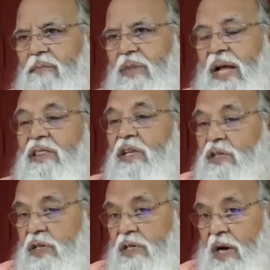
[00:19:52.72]
And
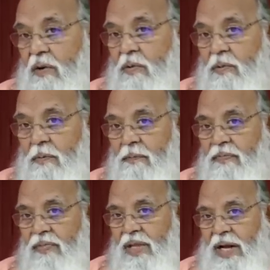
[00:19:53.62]
this is how
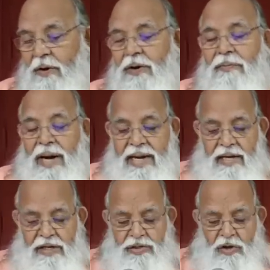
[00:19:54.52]
our
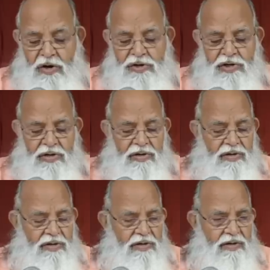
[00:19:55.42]
mind is
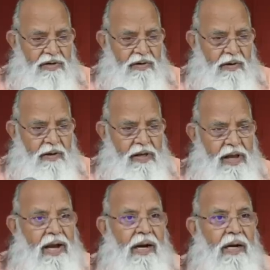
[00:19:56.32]
tortured
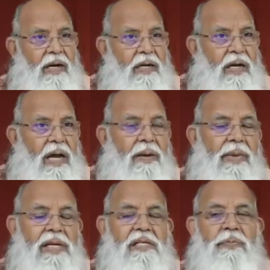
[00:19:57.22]
in time
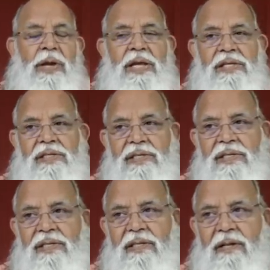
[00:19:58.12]
and space.